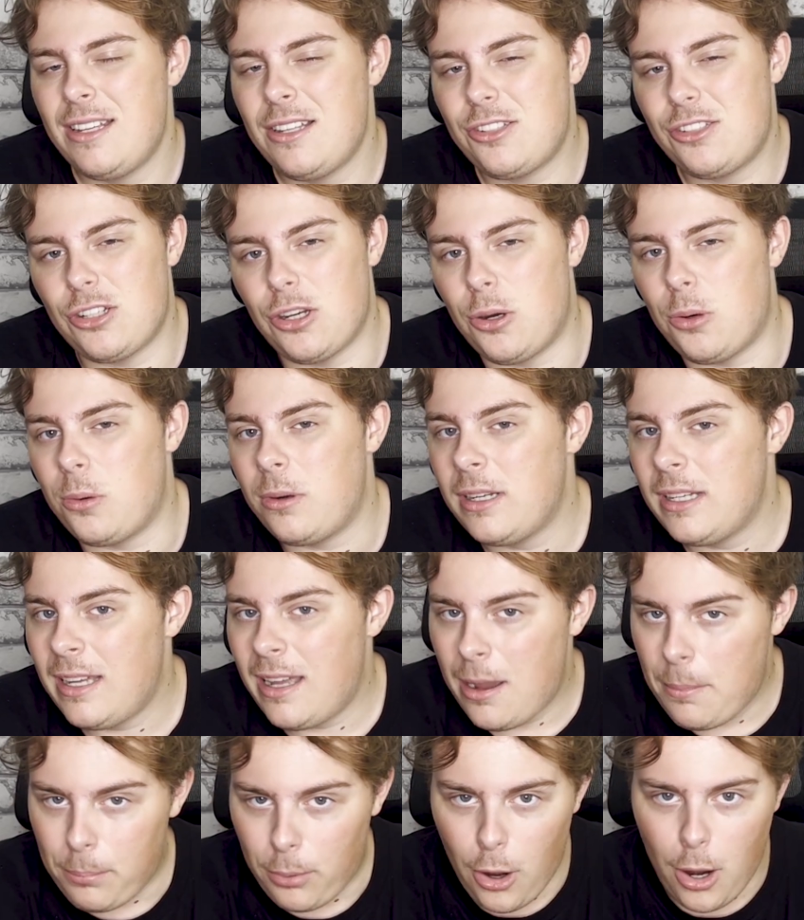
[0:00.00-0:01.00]
So
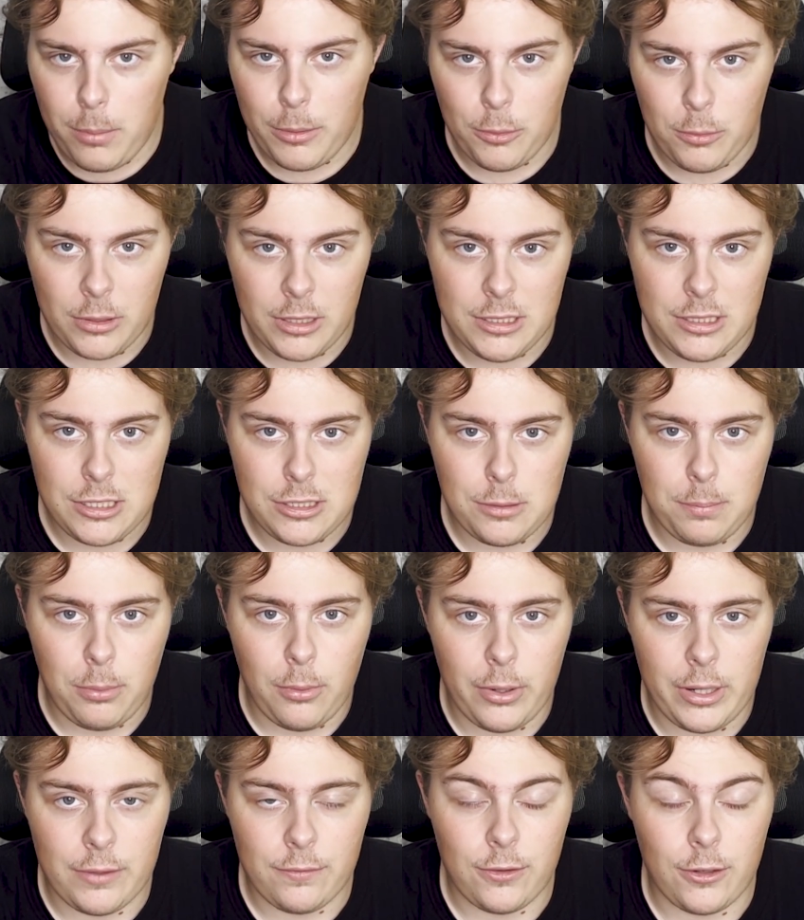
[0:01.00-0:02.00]
probably really
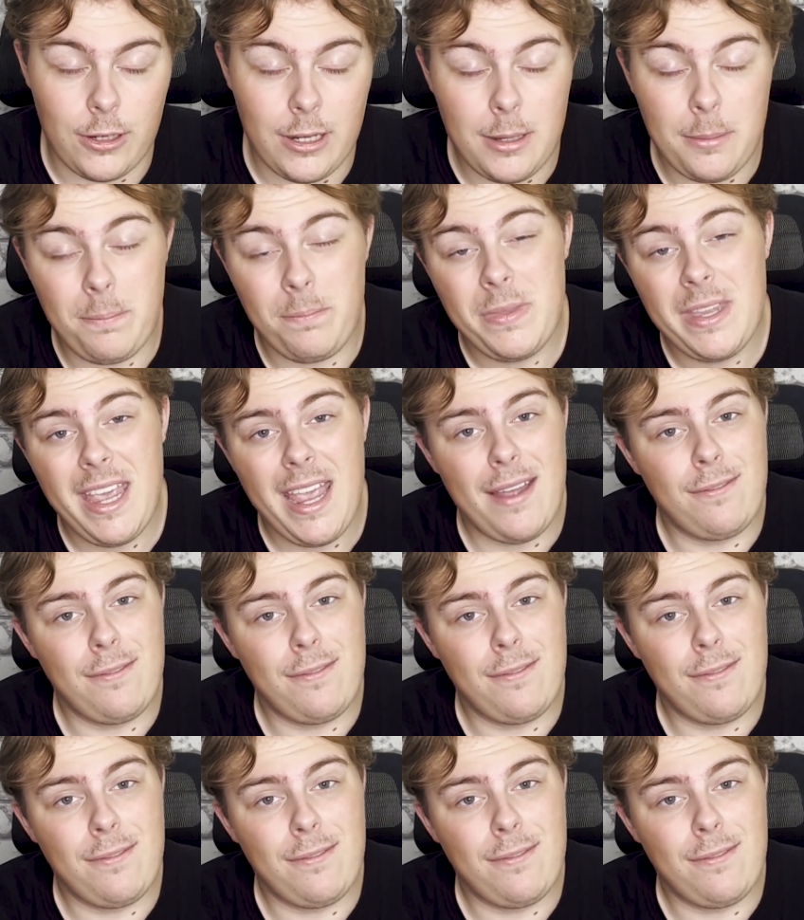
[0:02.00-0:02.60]
disappointing for him.